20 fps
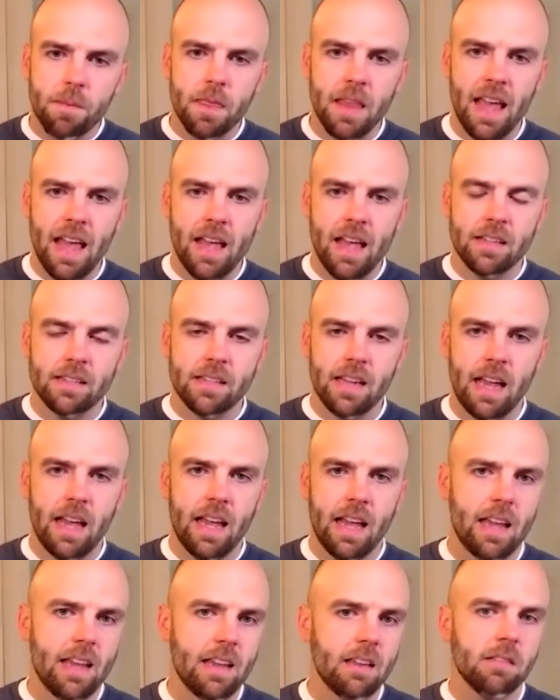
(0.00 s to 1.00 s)
as
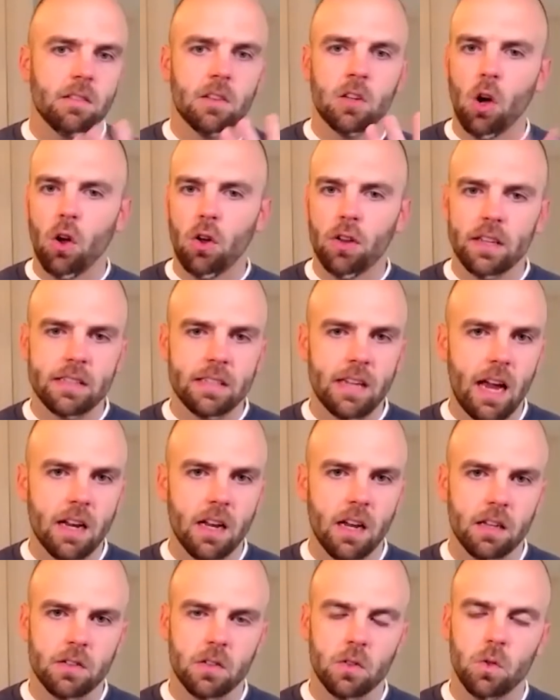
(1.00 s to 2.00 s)
a call it a side
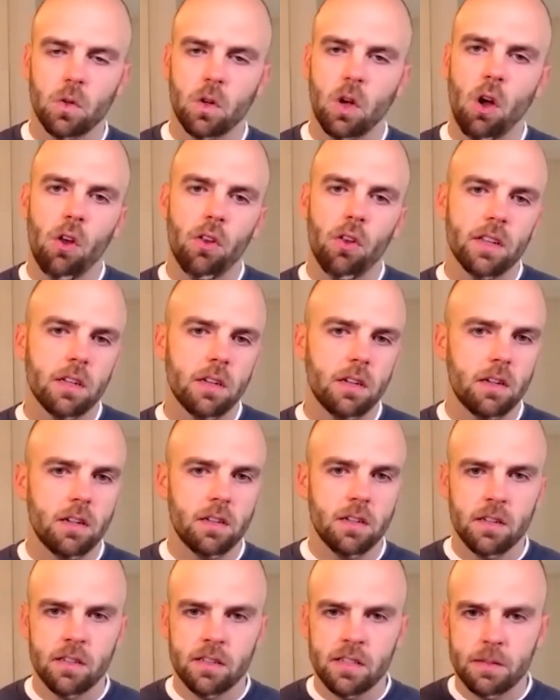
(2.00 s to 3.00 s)
hustle, call it a
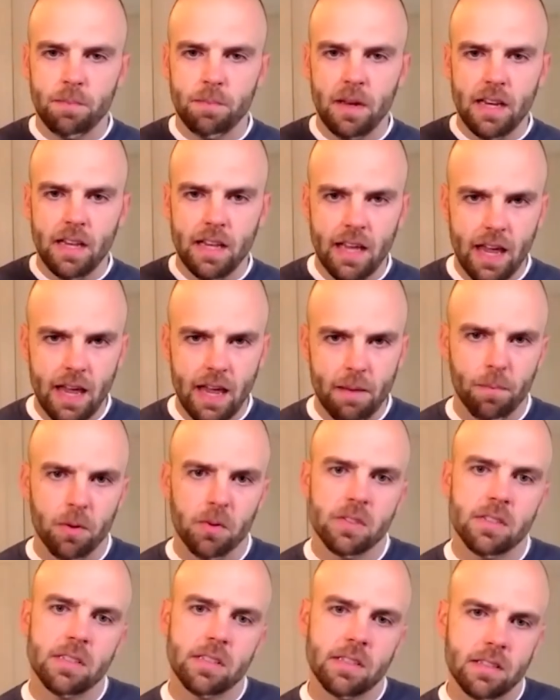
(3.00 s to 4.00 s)
spending a per,
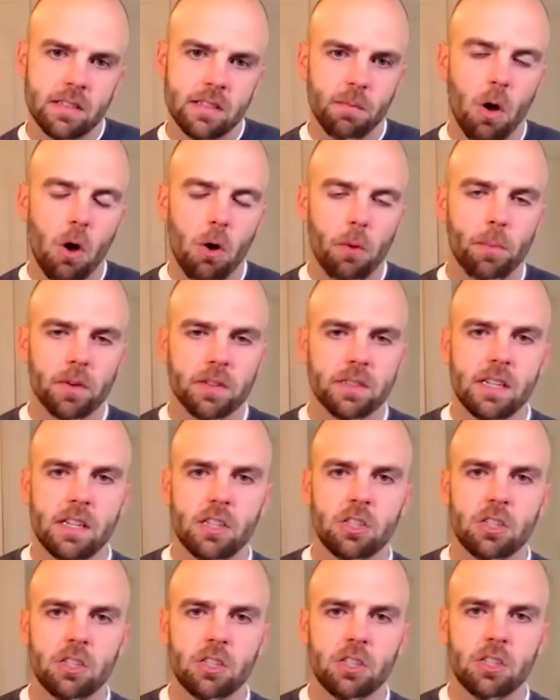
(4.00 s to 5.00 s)
small
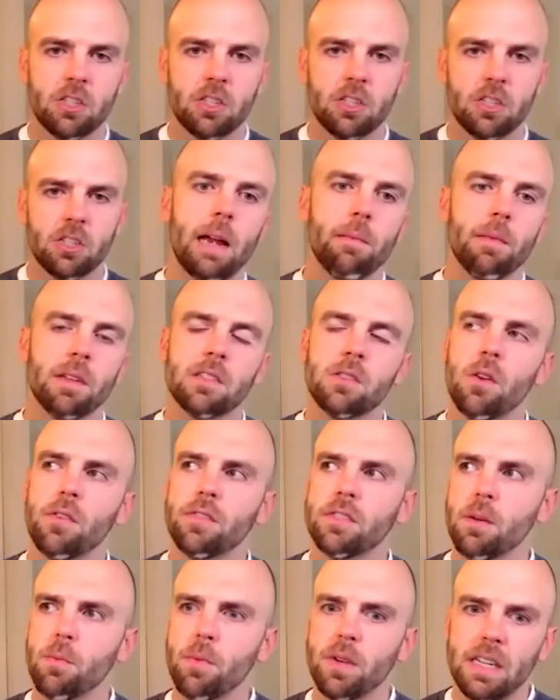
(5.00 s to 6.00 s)
percentage of my time.
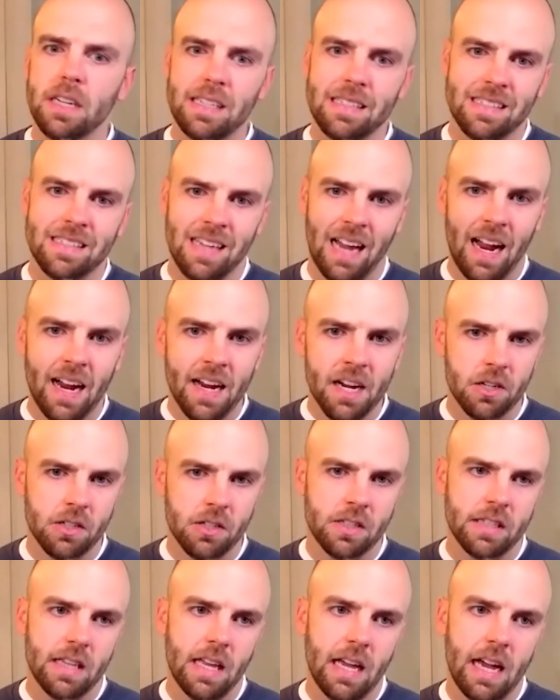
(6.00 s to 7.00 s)
And so if someone
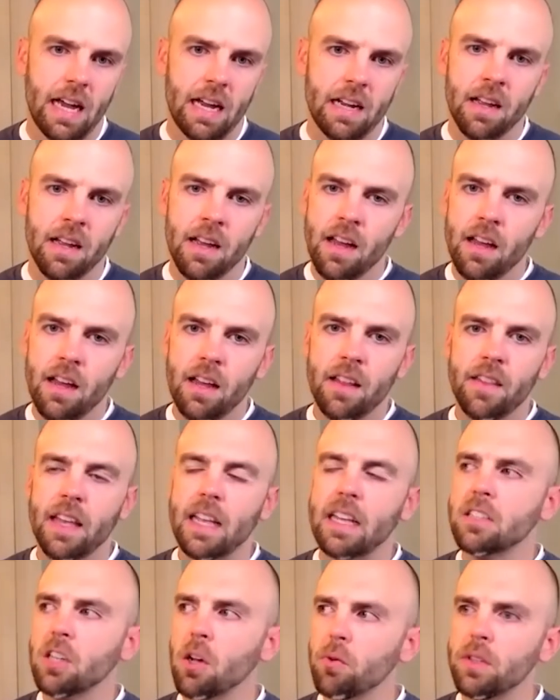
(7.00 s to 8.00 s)
desires that, they
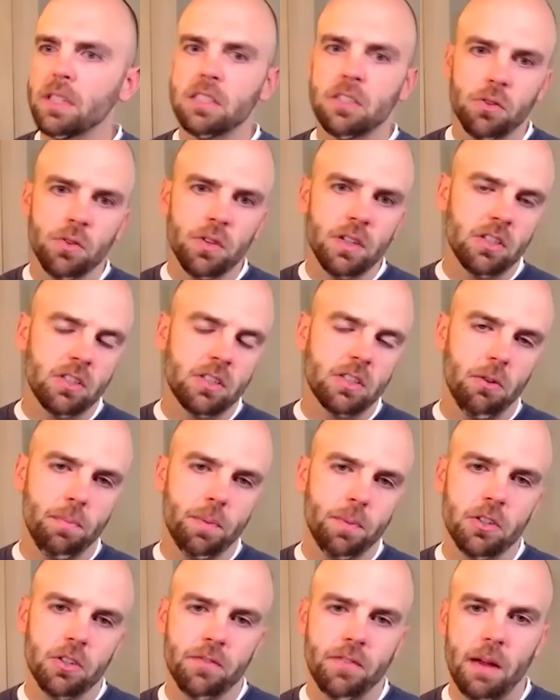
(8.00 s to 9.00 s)
can totally do it. Just don't
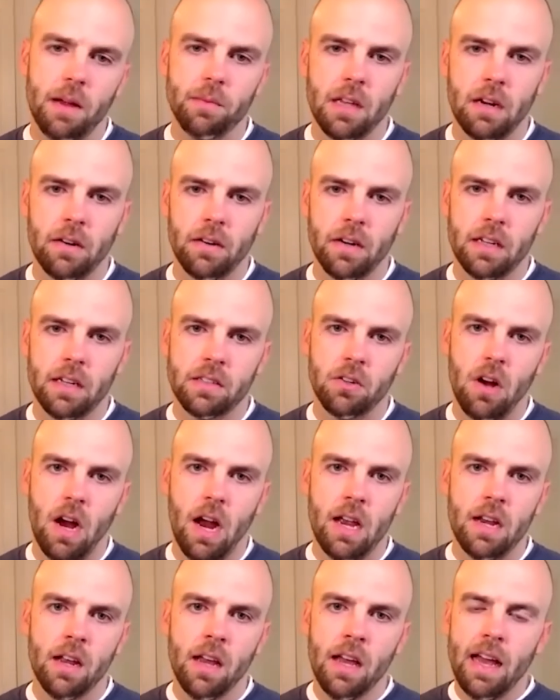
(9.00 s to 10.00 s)
put your family at risk,
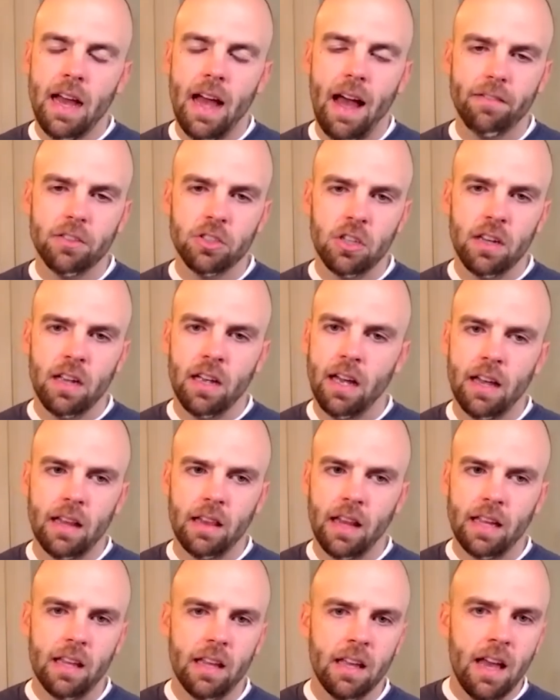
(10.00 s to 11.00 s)
right? Have mm-hmm. a ha,
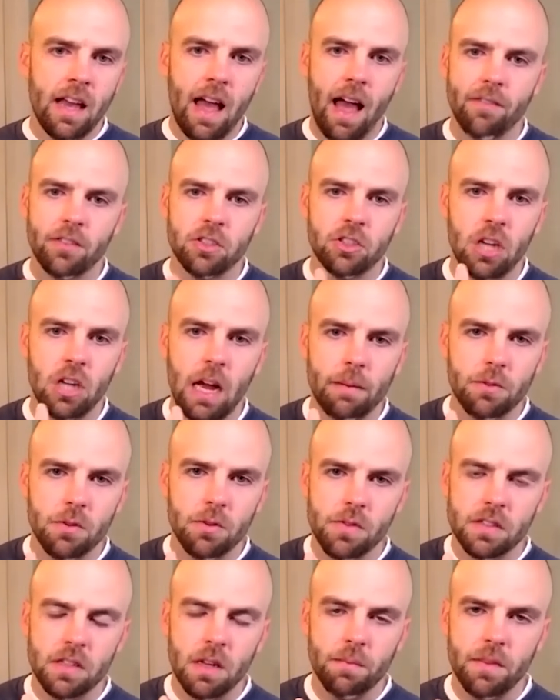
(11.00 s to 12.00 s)
like have a job
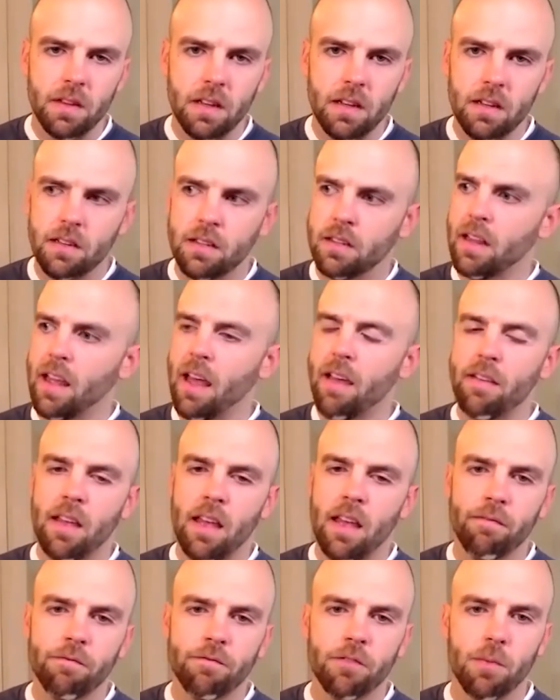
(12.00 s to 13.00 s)
doing something. He,
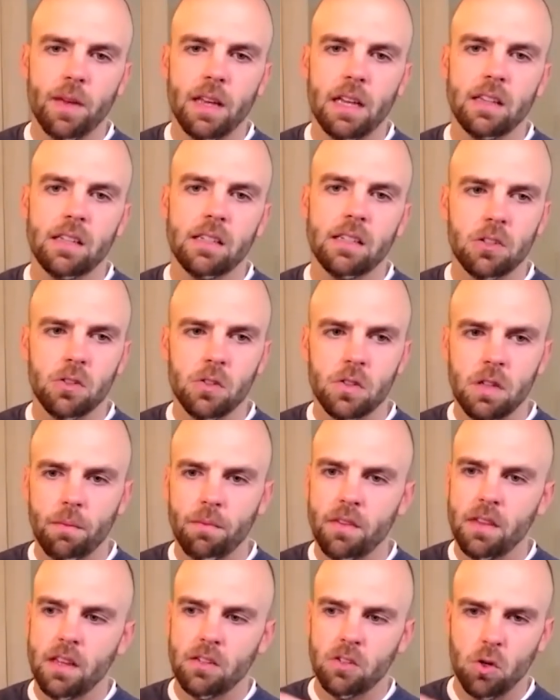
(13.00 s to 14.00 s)
heaven forbid, at least do
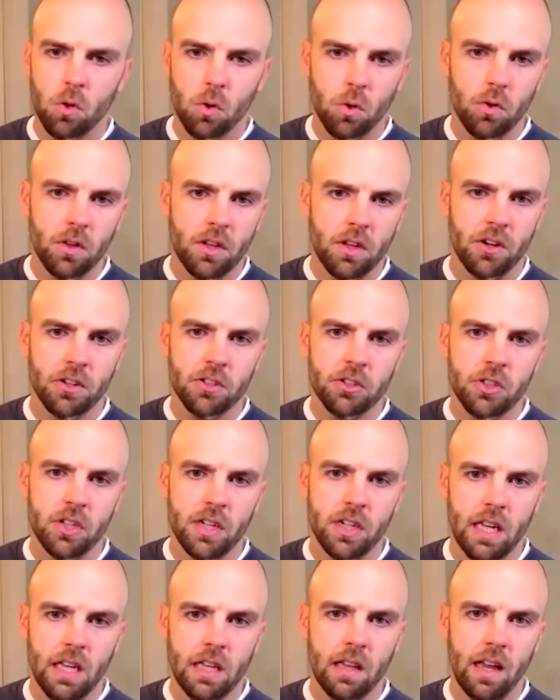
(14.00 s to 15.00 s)
something that's cool that you're
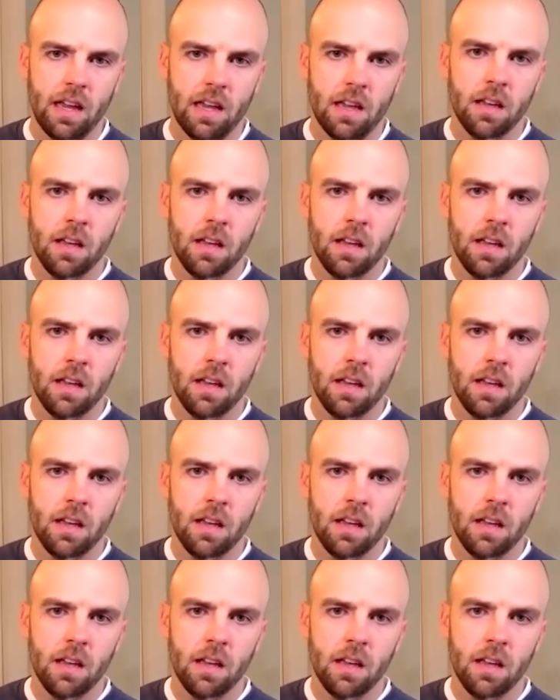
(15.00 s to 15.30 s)
interested in. Like